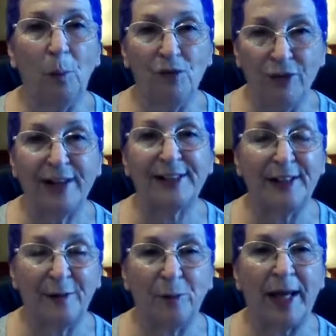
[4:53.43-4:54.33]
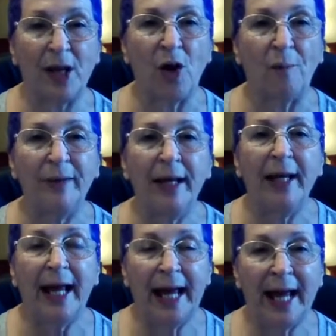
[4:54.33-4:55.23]
rest of the way home.
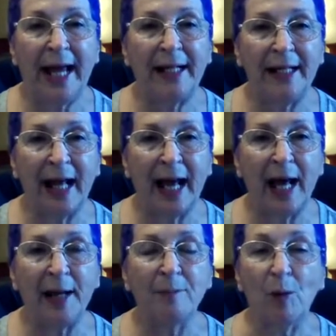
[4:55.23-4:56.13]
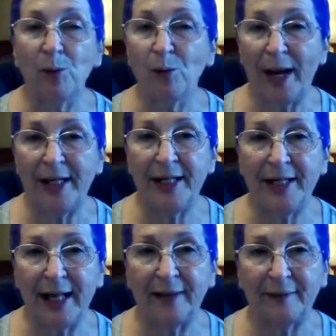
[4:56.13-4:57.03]
And I'm ready to
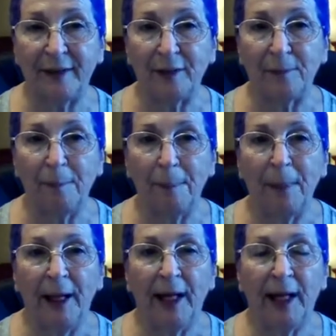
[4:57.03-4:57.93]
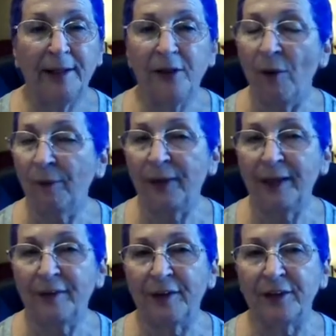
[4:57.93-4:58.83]
get there. I don't
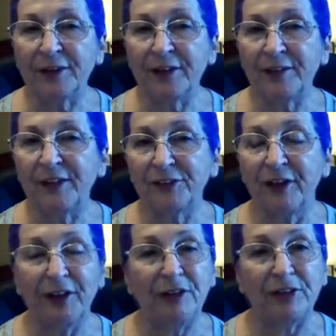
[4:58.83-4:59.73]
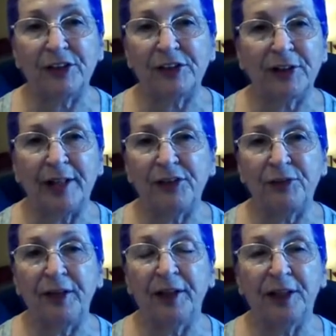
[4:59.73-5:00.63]
think there's really a strange
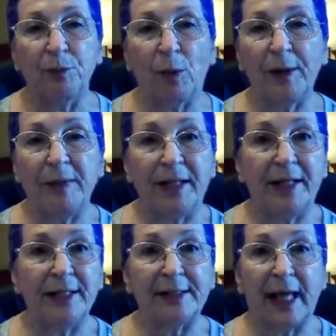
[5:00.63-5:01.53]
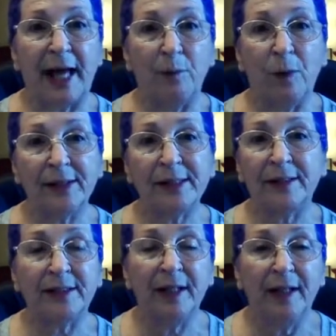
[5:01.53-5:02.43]
feeling in the morning because I
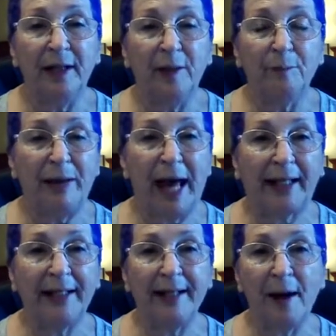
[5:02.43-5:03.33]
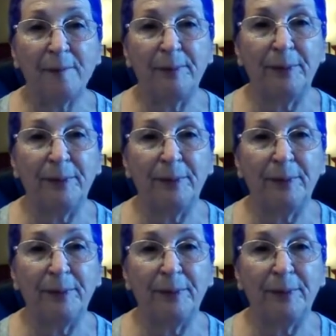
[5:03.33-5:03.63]
wasn't packing up